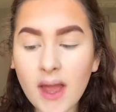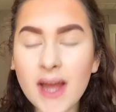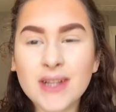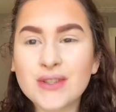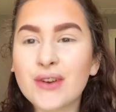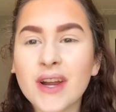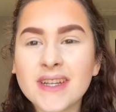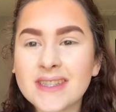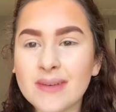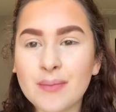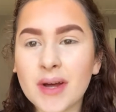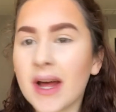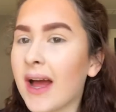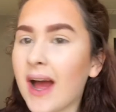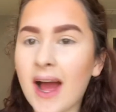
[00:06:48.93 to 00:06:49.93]
it's crazy,
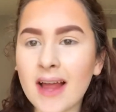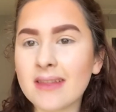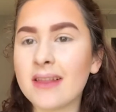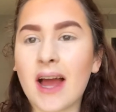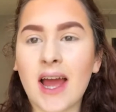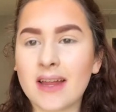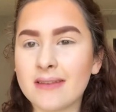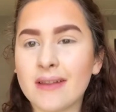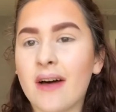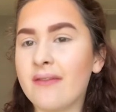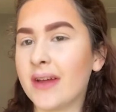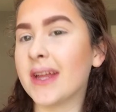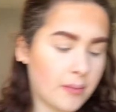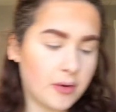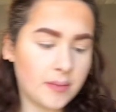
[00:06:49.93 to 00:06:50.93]
but I
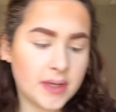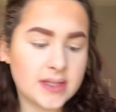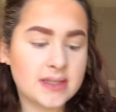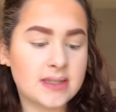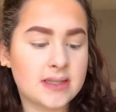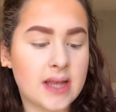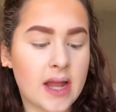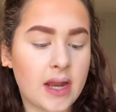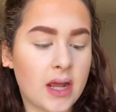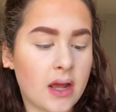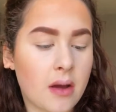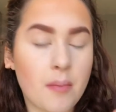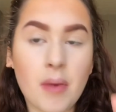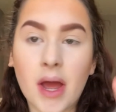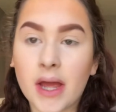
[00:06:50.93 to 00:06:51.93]
love it. I'm gonna be setting
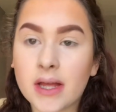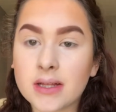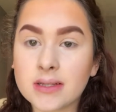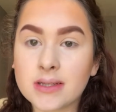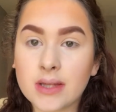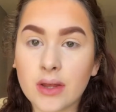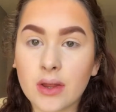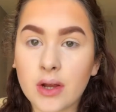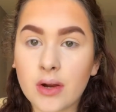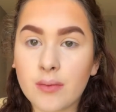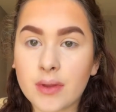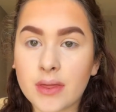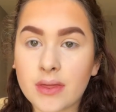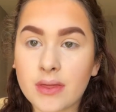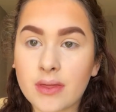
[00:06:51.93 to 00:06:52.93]
my concealer
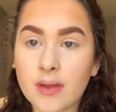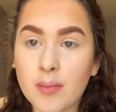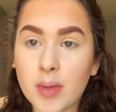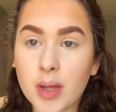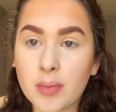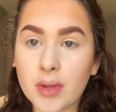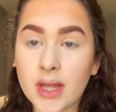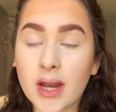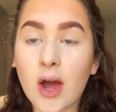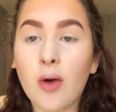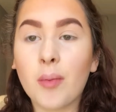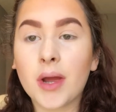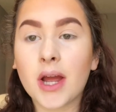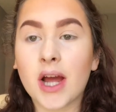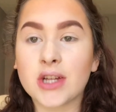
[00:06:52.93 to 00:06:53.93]
with the Maybelline. Oh
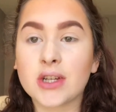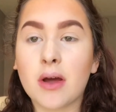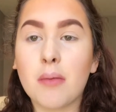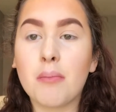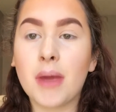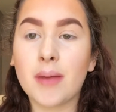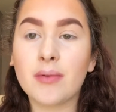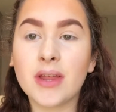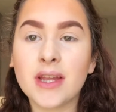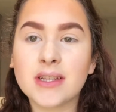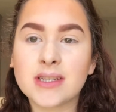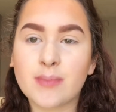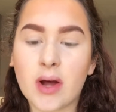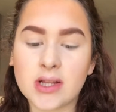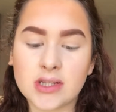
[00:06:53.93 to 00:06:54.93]
my gosh, Maybelline
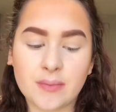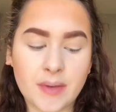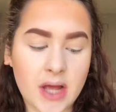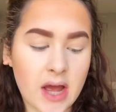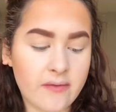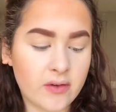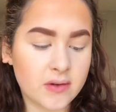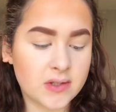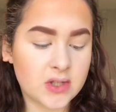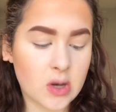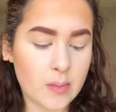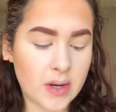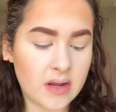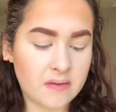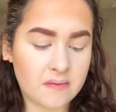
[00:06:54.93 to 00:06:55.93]
sponsor me. I've used
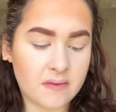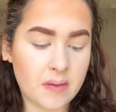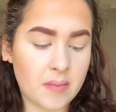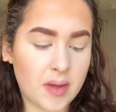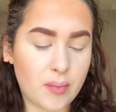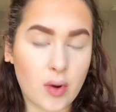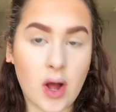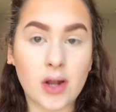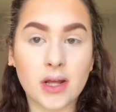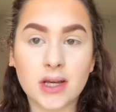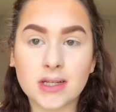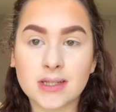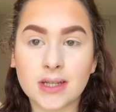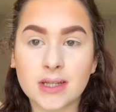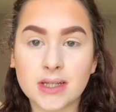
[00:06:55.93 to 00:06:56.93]
so many Fit Me
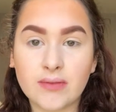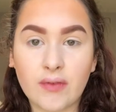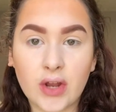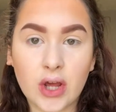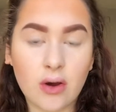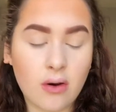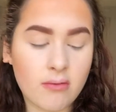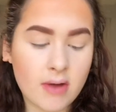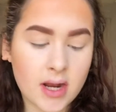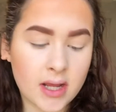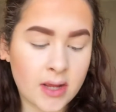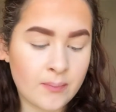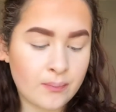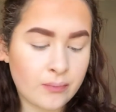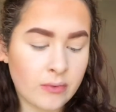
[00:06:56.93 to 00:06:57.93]
products in this video
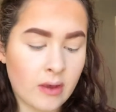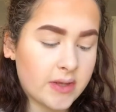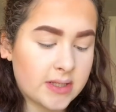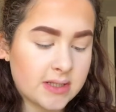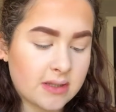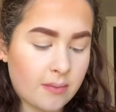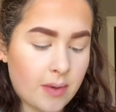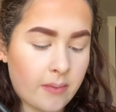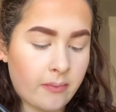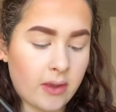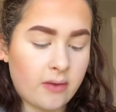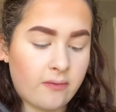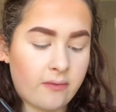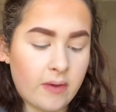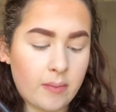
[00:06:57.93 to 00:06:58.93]
already. This is the
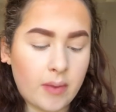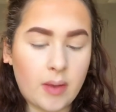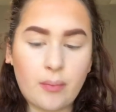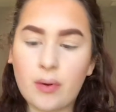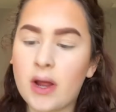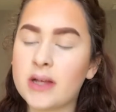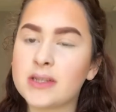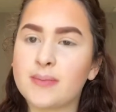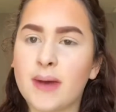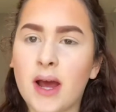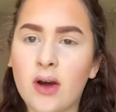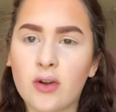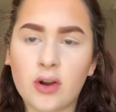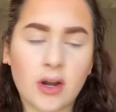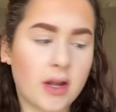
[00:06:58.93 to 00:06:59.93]
Maybelline Fit Me pressed
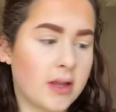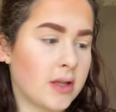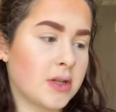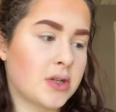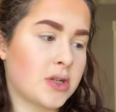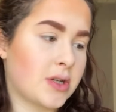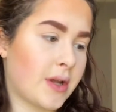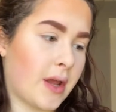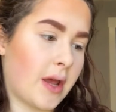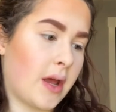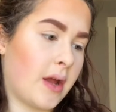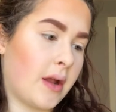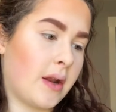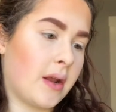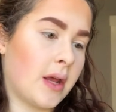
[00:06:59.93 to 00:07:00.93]
powder in the
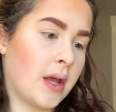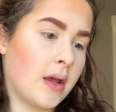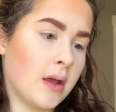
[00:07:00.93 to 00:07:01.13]
shade